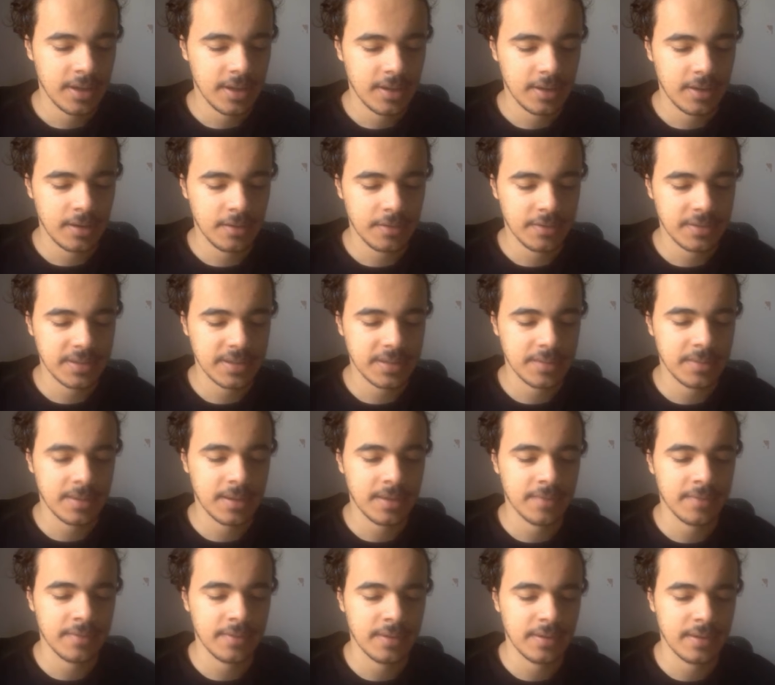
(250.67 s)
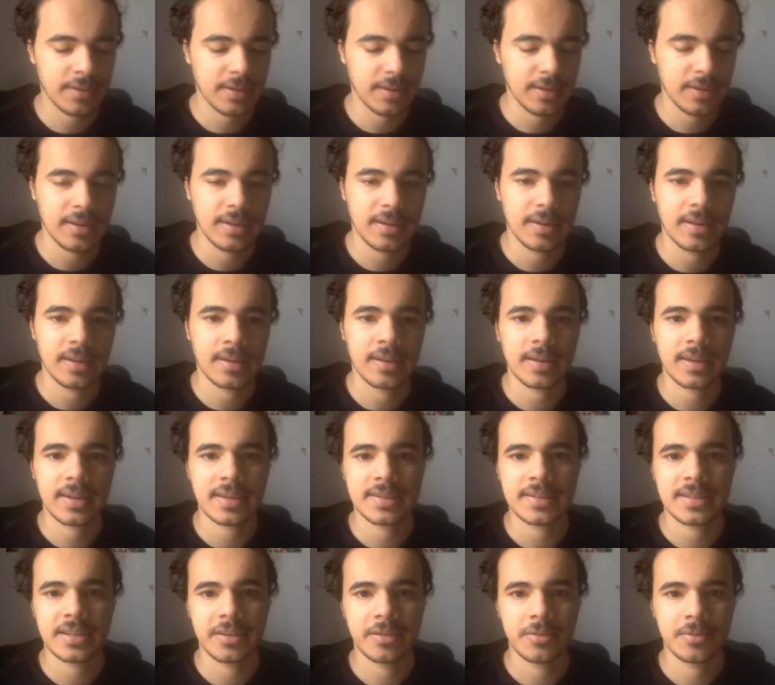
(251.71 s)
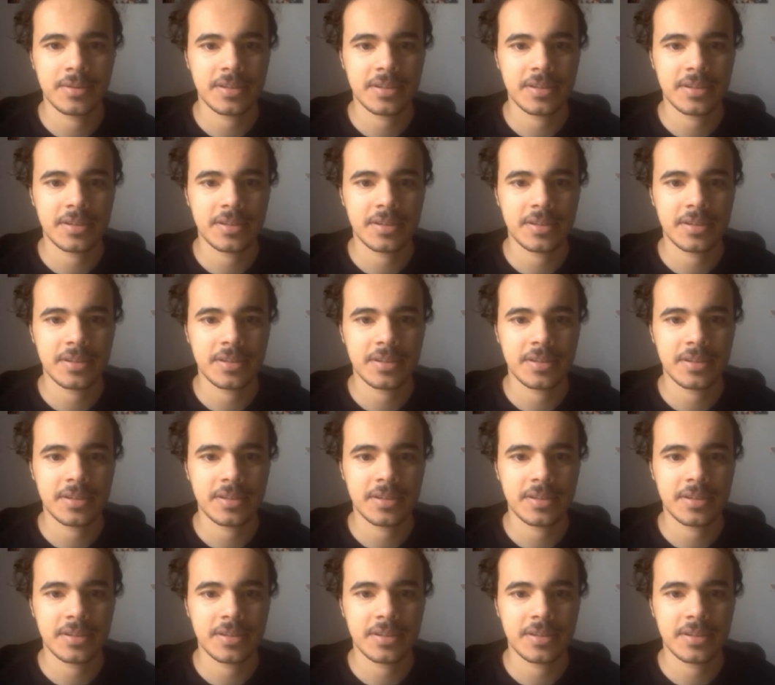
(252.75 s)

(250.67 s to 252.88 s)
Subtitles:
Another team having a continual